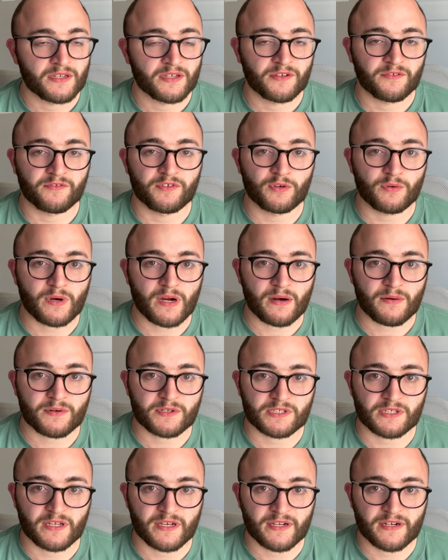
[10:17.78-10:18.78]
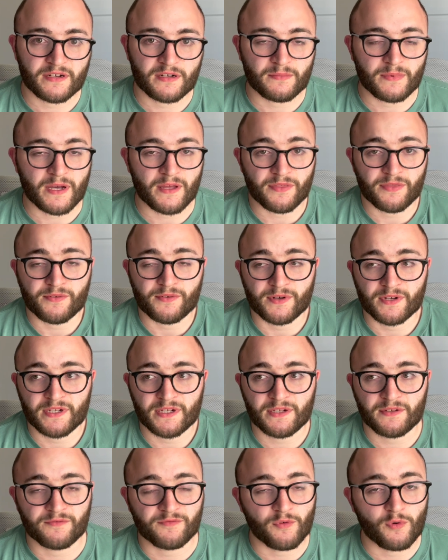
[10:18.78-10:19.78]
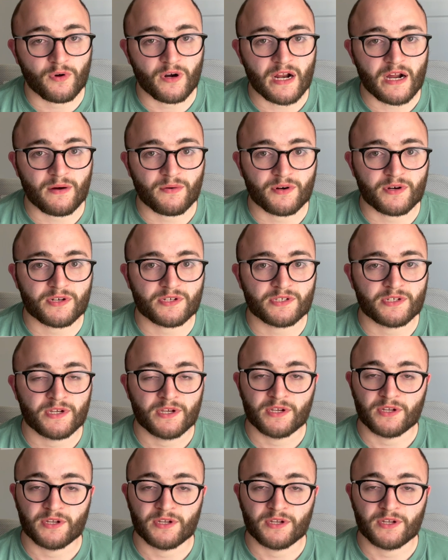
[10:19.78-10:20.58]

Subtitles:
a few hours later, about 3-4 hours,